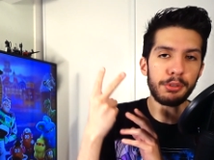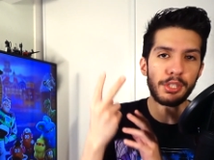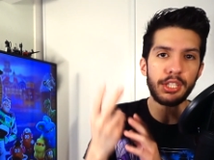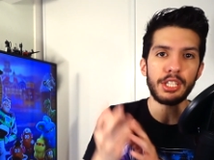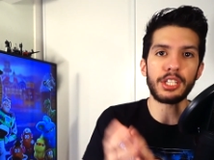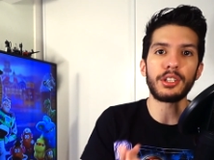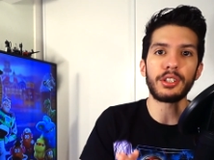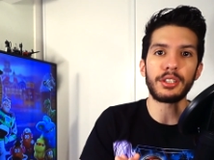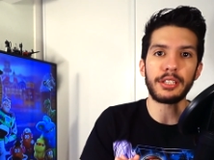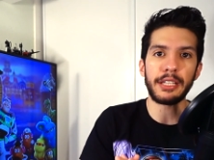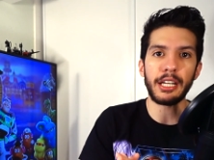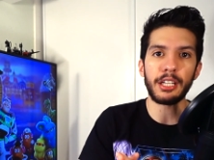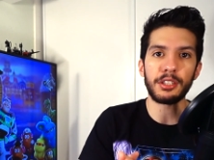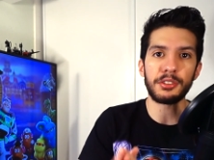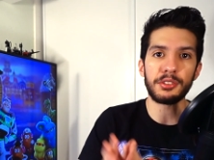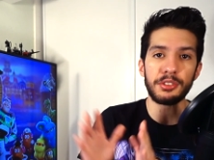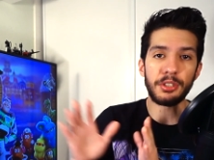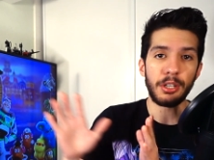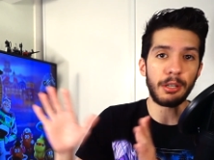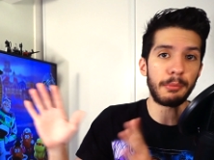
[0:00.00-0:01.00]
particular
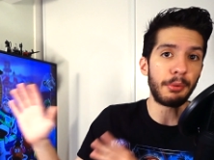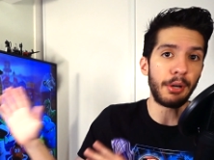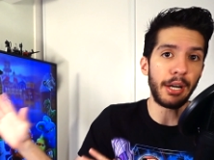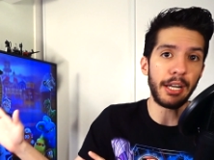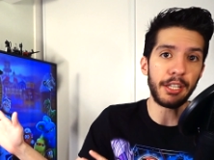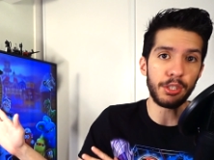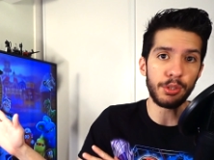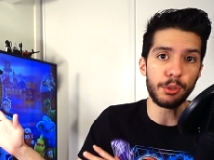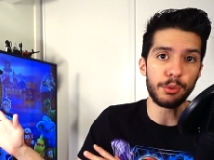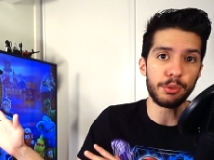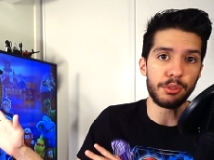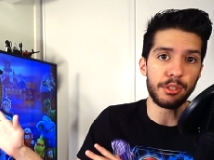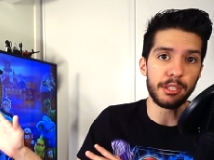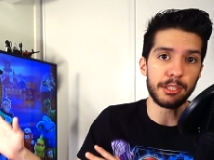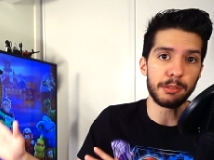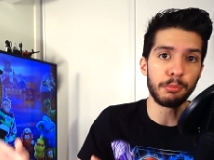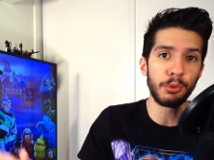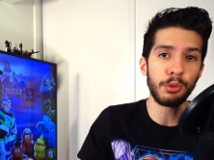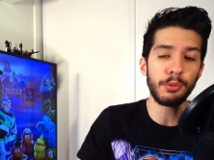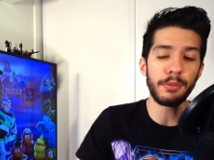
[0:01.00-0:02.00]
characters that are brand new to
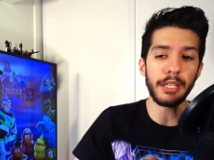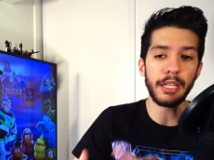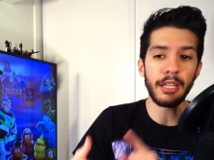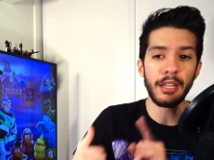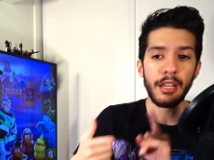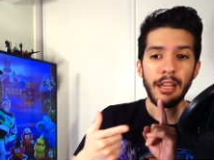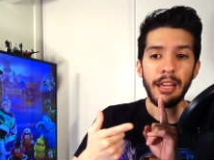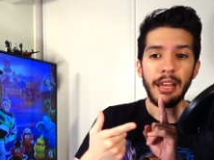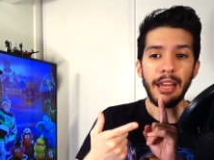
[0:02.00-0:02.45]
this movie,